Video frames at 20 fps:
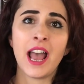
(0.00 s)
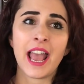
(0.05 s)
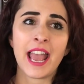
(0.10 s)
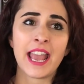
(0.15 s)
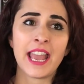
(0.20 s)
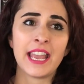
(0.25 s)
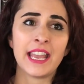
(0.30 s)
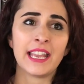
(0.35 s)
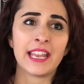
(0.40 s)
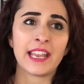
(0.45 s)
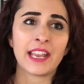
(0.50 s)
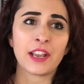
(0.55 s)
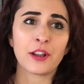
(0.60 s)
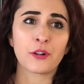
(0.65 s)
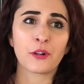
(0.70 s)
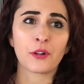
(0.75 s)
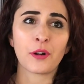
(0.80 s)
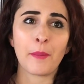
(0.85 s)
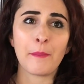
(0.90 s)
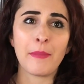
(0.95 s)
a
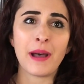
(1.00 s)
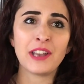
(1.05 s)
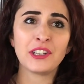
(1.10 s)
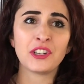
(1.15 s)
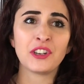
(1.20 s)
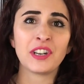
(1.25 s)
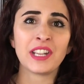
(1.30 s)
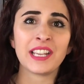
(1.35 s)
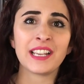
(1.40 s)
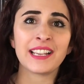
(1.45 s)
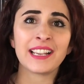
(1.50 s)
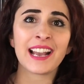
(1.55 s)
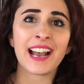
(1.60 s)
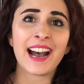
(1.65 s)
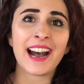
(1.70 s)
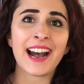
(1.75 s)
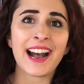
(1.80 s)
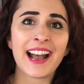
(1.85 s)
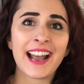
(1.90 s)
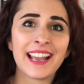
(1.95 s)
curmudgeon
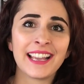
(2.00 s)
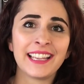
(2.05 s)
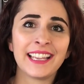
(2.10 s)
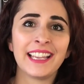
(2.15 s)
guy.